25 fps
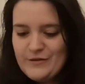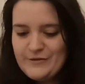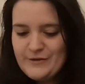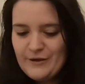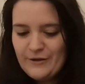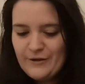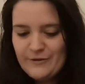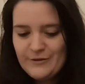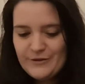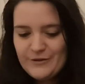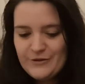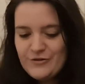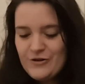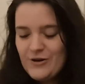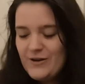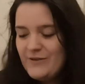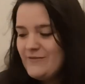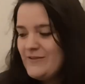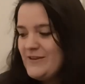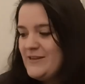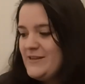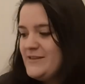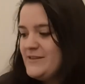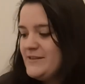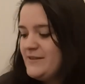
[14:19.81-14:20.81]
So I'm gonna try
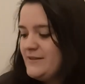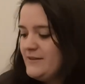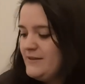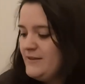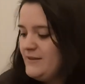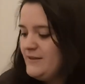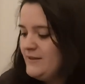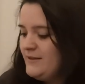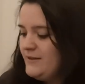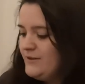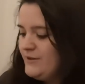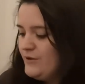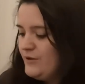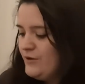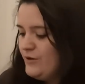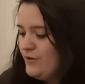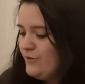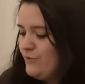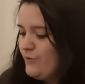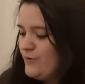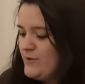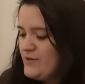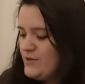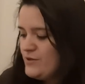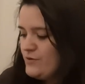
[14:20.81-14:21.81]
and read
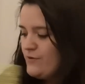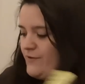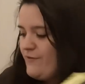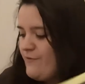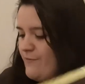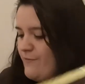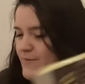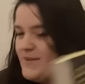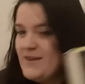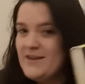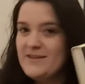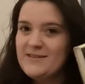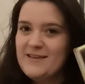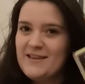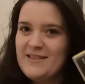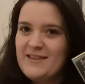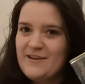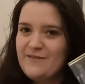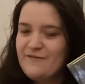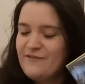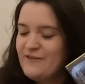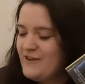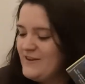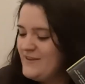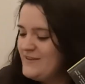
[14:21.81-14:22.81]
one story from this, I
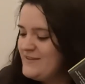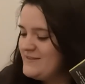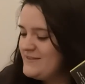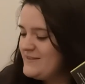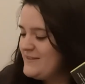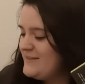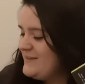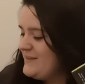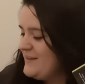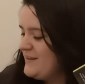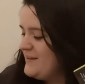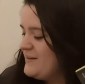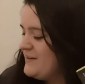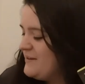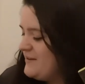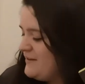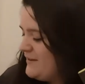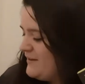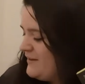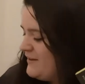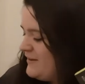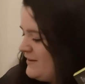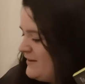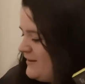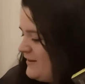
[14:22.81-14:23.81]
think, first, and then
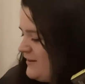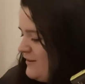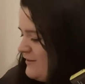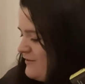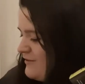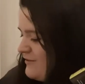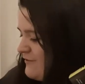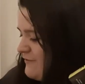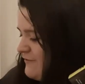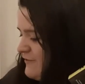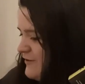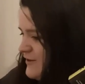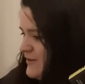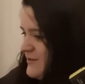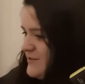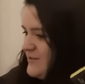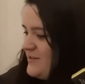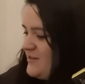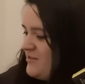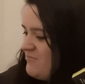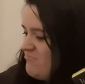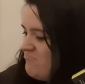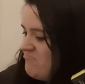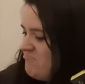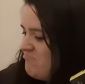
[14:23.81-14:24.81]
the
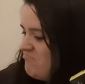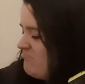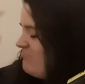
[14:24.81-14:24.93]
first